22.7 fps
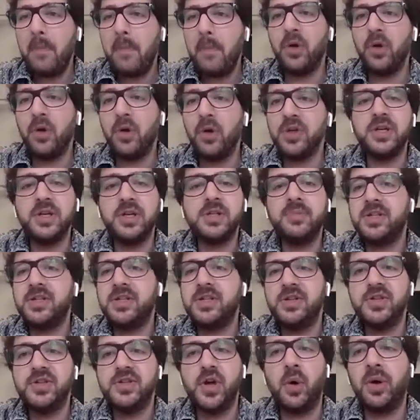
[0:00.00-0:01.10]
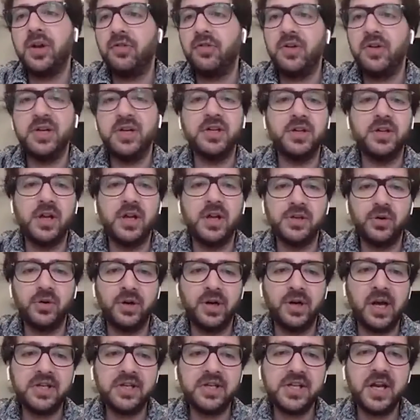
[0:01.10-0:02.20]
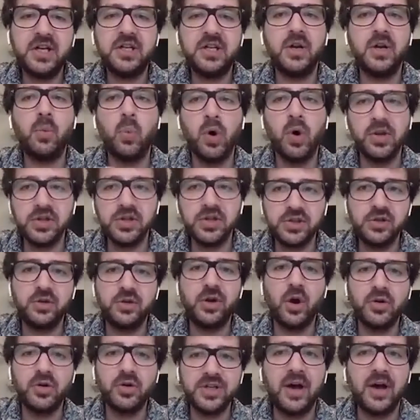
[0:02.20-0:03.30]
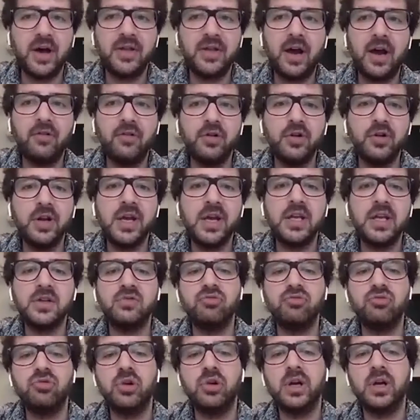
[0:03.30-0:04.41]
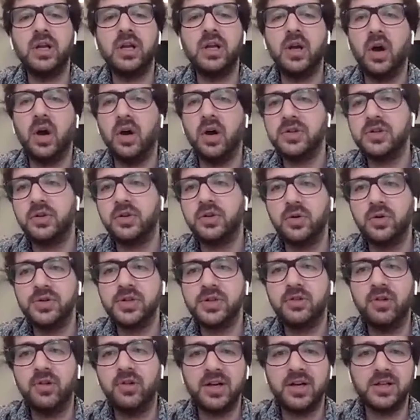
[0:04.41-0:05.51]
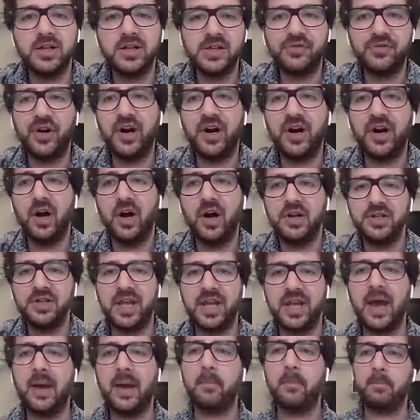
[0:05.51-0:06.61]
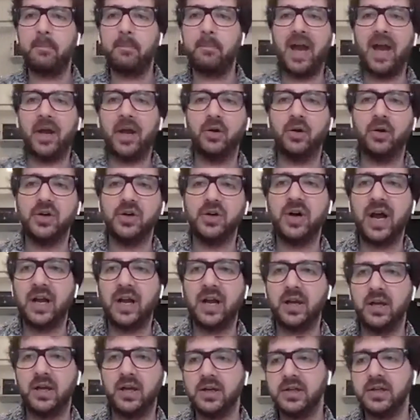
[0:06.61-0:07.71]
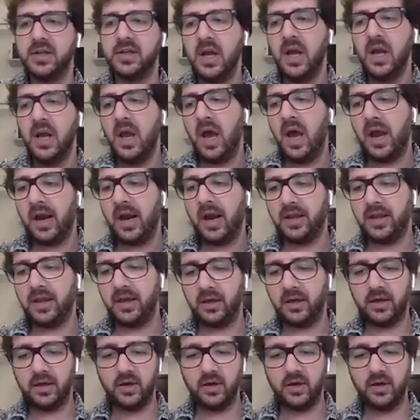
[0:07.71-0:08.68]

But also it just makes you so inefficient as an organization. And once you go down that route, it's really hard to course correct, and it's very hard to get back on track. And I think,